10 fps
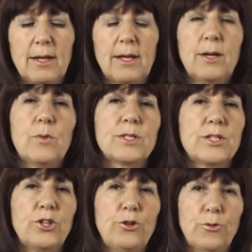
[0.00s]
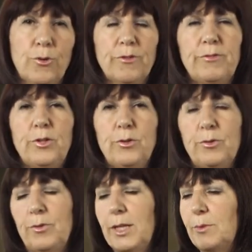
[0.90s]
it wasn't your
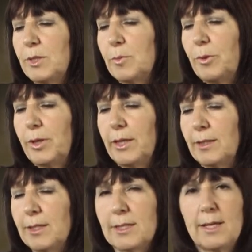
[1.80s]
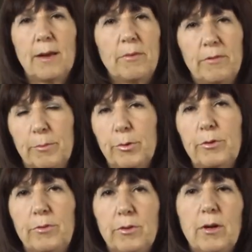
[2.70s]
view he was putting his stamp of
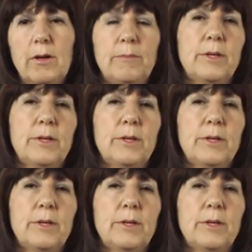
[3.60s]
approval on,